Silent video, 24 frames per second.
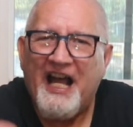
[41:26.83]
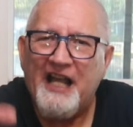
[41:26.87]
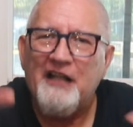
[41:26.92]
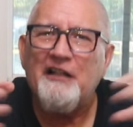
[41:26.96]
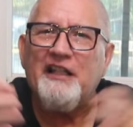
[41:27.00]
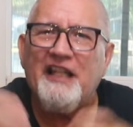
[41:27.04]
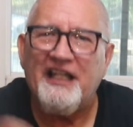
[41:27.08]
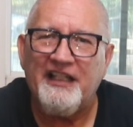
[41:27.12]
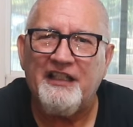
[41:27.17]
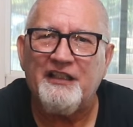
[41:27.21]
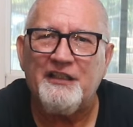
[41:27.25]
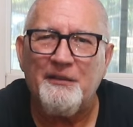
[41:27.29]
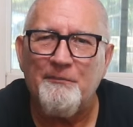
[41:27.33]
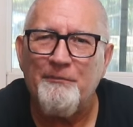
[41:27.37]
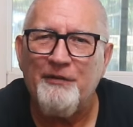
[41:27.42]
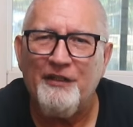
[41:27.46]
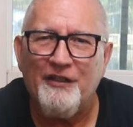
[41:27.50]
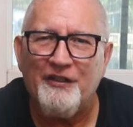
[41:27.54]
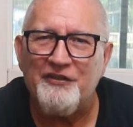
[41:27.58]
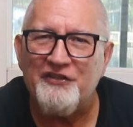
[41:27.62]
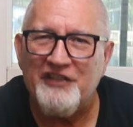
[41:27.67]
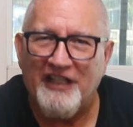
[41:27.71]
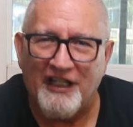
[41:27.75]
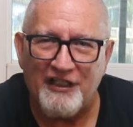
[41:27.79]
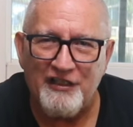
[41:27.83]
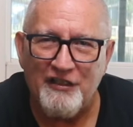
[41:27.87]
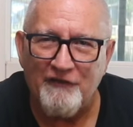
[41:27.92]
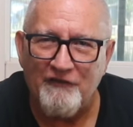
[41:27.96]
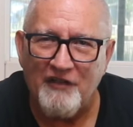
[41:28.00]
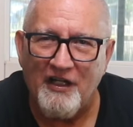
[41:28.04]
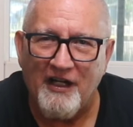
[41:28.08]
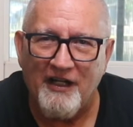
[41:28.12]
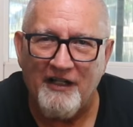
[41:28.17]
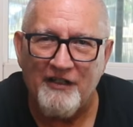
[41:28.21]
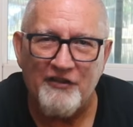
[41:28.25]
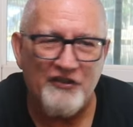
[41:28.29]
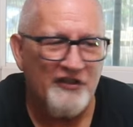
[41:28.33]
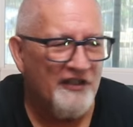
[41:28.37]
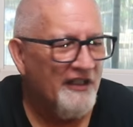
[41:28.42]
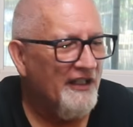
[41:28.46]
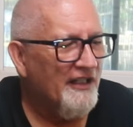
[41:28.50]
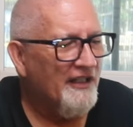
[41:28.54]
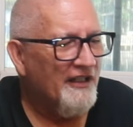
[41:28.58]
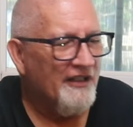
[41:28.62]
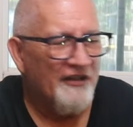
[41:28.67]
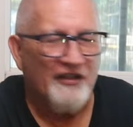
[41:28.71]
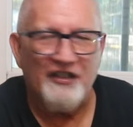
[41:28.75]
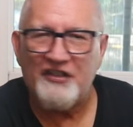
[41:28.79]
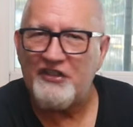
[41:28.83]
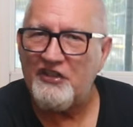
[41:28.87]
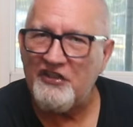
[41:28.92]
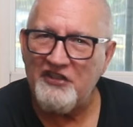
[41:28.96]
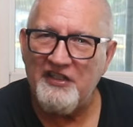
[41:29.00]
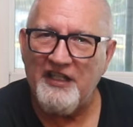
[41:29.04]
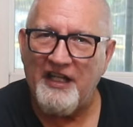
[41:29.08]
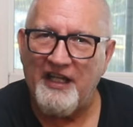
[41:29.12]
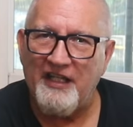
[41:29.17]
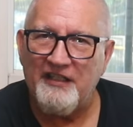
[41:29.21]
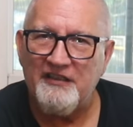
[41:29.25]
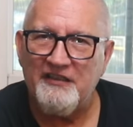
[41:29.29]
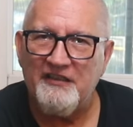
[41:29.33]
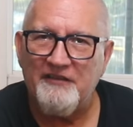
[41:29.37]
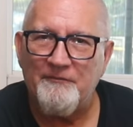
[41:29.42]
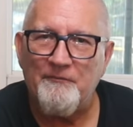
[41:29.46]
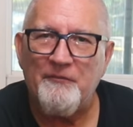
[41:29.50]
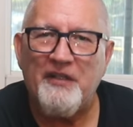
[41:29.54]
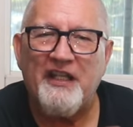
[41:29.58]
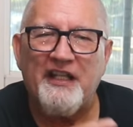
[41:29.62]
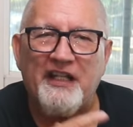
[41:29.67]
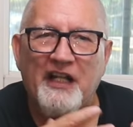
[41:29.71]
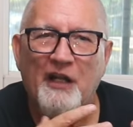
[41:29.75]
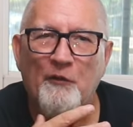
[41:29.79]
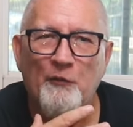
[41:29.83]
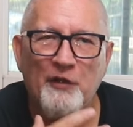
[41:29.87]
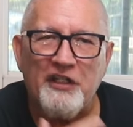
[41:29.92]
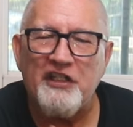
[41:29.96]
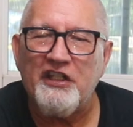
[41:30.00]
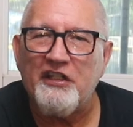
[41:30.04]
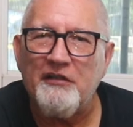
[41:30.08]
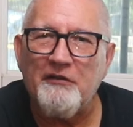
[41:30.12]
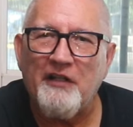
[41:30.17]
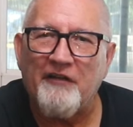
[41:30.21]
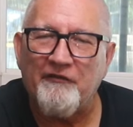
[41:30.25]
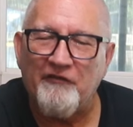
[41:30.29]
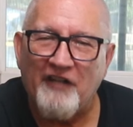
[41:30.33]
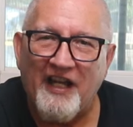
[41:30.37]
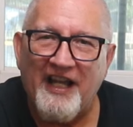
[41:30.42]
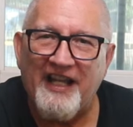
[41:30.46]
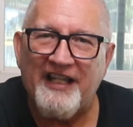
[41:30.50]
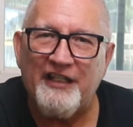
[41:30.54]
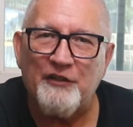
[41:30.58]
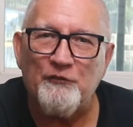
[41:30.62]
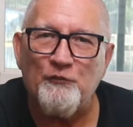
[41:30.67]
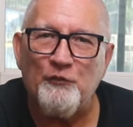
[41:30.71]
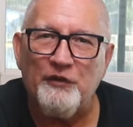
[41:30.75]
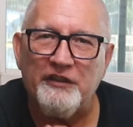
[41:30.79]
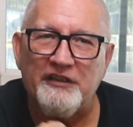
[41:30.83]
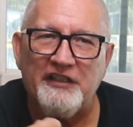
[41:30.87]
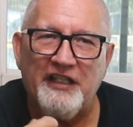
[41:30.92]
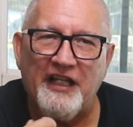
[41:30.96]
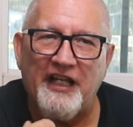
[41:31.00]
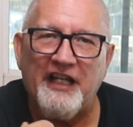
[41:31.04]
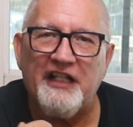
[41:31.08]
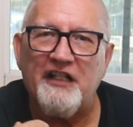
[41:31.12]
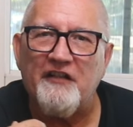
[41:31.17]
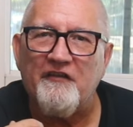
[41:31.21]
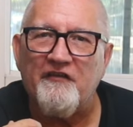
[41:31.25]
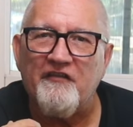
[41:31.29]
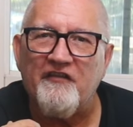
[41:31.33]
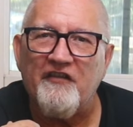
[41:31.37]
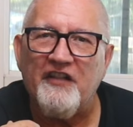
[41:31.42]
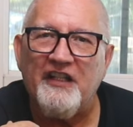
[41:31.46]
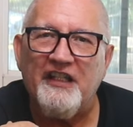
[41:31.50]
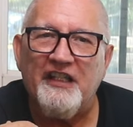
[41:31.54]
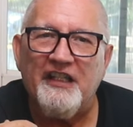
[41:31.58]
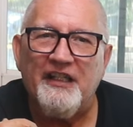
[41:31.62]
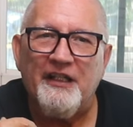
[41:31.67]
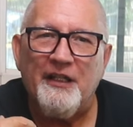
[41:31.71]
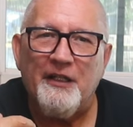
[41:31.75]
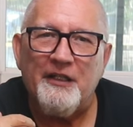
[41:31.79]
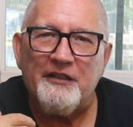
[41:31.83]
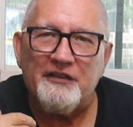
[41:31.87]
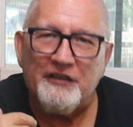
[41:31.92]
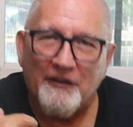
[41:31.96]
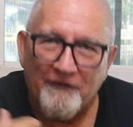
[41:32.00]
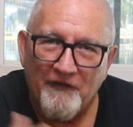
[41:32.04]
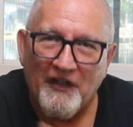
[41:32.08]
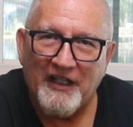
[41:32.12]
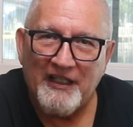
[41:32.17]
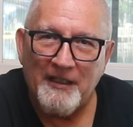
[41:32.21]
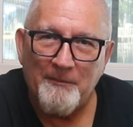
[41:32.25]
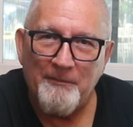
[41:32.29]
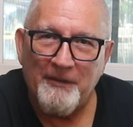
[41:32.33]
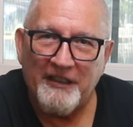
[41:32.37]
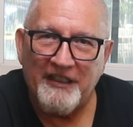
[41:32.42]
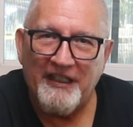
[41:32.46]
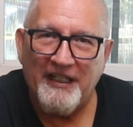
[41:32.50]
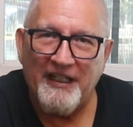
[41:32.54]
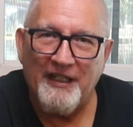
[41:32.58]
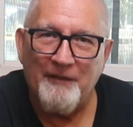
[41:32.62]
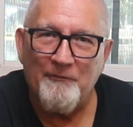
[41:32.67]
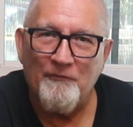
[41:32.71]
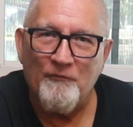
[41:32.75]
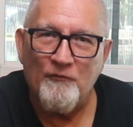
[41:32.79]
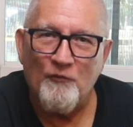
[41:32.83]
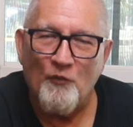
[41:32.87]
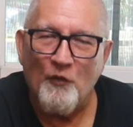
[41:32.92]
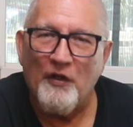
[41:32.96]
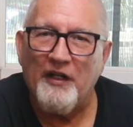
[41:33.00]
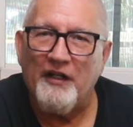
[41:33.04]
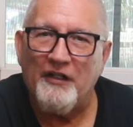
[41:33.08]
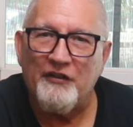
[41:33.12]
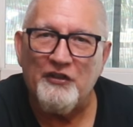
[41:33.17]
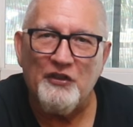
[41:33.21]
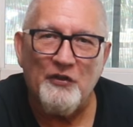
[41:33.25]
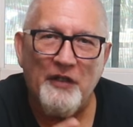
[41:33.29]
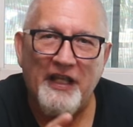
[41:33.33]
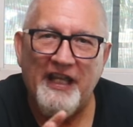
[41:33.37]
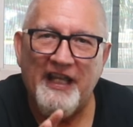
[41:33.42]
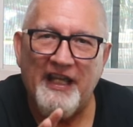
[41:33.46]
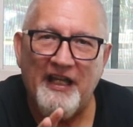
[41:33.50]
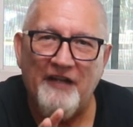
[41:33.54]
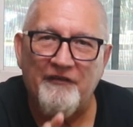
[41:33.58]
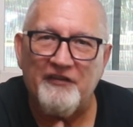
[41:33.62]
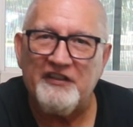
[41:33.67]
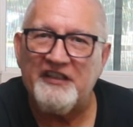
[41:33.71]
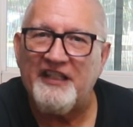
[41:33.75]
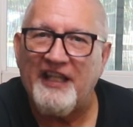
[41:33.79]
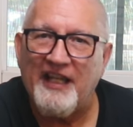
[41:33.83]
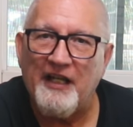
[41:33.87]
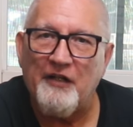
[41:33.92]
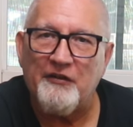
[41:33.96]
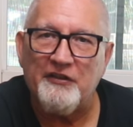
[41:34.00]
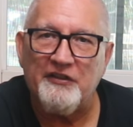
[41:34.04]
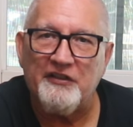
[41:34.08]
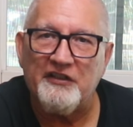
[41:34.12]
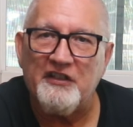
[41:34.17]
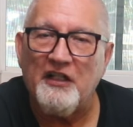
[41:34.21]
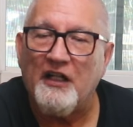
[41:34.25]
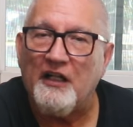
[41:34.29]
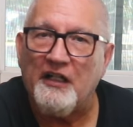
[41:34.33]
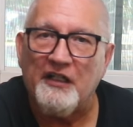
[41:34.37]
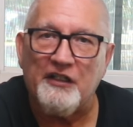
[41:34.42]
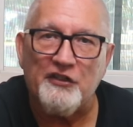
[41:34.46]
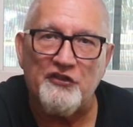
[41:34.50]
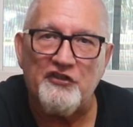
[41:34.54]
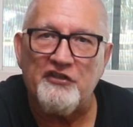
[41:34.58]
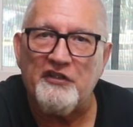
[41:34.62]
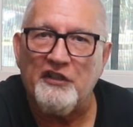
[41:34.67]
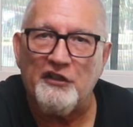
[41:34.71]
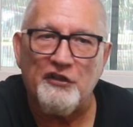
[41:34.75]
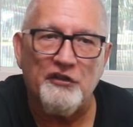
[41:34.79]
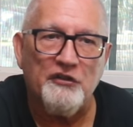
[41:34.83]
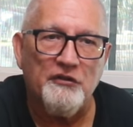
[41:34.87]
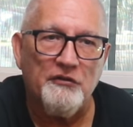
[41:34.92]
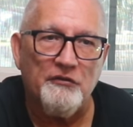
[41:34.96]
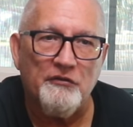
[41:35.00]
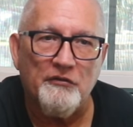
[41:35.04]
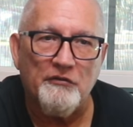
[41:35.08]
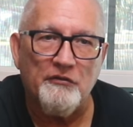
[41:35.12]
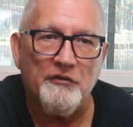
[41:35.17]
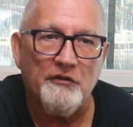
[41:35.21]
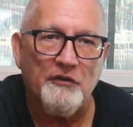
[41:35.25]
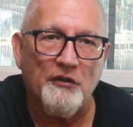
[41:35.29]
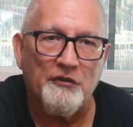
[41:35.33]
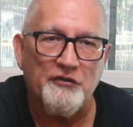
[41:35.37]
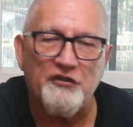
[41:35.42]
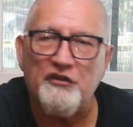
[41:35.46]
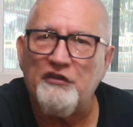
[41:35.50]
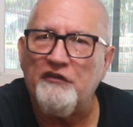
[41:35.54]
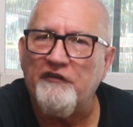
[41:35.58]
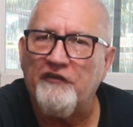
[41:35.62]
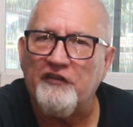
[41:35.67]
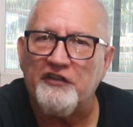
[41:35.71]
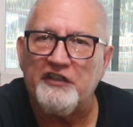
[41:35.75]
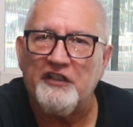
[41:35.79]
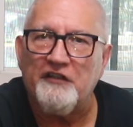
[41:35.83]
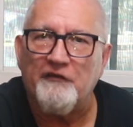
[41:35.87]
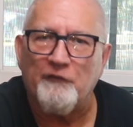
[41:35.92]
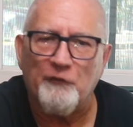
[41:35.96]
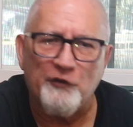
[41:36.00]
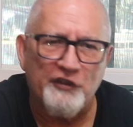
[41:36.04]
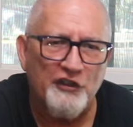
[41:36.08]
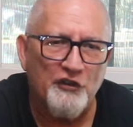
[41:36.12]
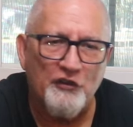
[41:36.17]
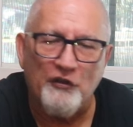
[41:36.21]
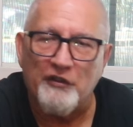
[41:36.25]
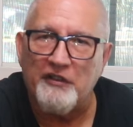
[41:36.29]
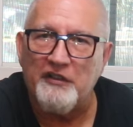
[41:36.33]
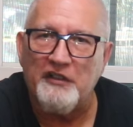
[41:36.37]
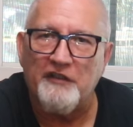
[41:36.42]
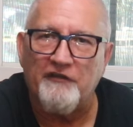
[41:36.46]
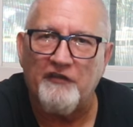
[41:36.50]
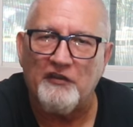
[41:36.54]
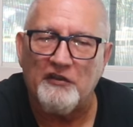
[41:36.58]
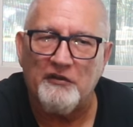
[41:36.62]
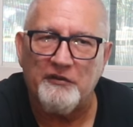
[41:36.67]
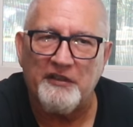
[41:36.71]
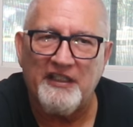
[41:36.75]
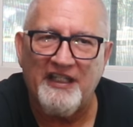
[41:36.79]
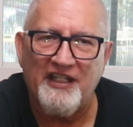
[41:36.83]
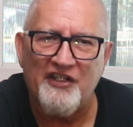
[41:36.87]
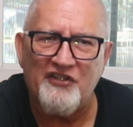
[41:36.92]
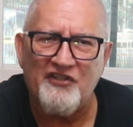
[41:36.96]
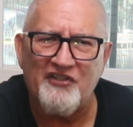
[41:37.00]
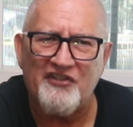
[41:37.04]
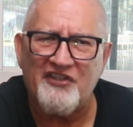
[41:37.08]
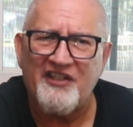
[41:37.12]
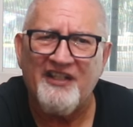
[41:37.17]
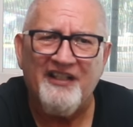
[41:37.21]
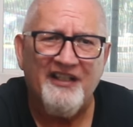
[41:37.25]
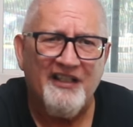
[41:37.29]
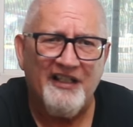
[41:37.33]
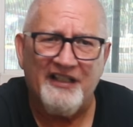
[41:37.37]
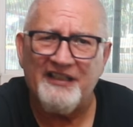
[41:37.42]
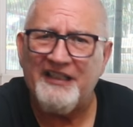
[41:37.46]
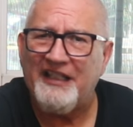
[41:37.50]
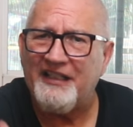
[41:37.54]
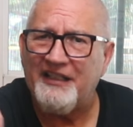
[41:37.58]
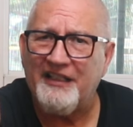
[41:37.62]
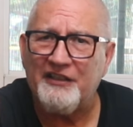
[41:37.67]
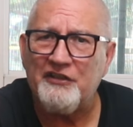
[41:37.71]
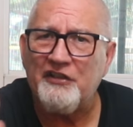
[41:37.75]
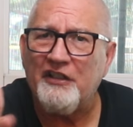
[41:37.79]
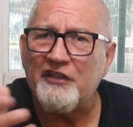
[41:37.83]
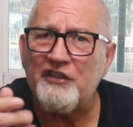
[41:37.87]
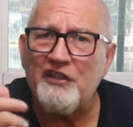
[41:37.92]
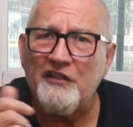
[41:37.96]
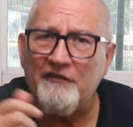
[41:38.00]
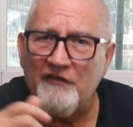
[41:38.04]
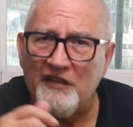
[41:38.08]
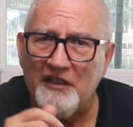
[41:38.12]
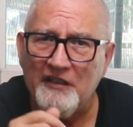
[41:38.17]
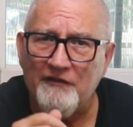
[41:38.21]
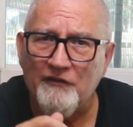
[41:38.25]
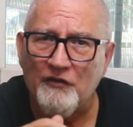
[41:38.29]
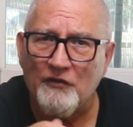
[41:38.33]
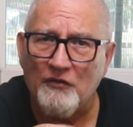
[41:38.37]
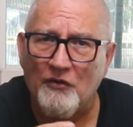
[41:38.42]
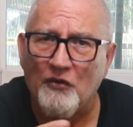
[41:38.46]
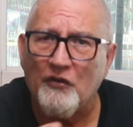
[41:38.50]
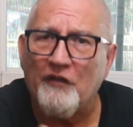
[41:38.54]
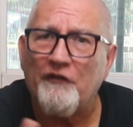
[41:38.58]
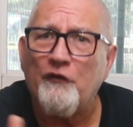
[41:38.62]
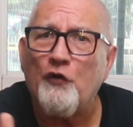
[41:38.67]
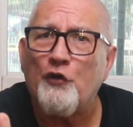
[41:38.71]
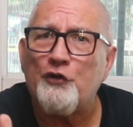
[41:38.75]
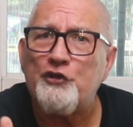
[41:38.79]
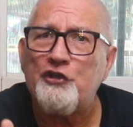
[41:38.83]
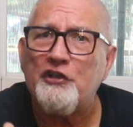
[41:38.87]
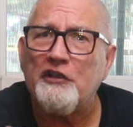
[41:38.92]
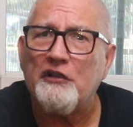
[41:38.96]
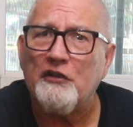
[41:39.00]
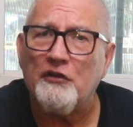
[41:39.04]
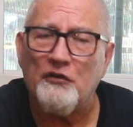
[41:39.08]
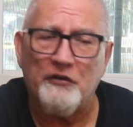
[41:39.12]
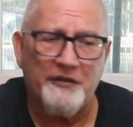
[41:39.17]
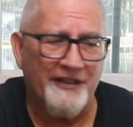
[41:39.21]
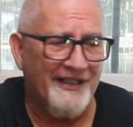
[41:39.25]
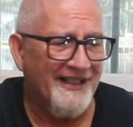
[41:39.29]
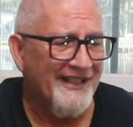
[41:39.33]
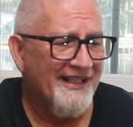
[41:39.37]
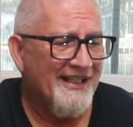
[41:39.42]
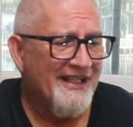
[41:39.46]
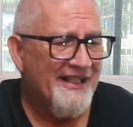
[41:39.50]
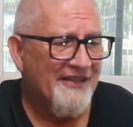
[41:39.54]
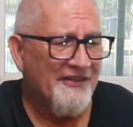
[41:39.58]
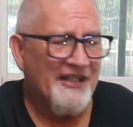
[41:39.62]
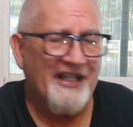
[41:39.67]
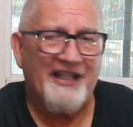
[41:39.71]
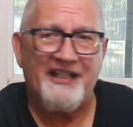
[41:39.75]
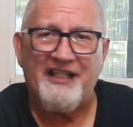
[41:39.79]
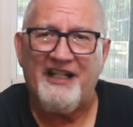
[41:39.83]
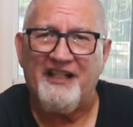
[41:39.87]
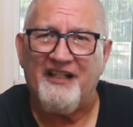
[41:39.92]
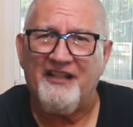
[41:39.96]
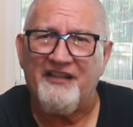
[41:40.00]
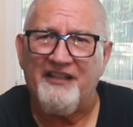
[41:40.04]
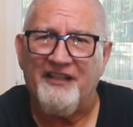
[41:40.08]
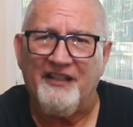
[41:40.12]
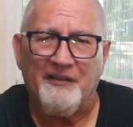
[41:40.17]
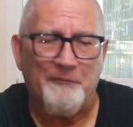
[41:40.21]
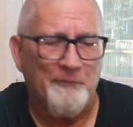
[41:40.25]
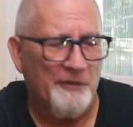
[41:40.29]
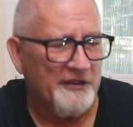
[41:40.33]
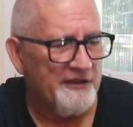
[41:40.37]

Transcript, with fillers: I like it to be on decks of cards. This is not, and I wish Ryan would kind of develop a game where you have encounter cards that you go to for when you go to different locations, a lot like Touch of Evil or Fortune and Glory, that kind of thing.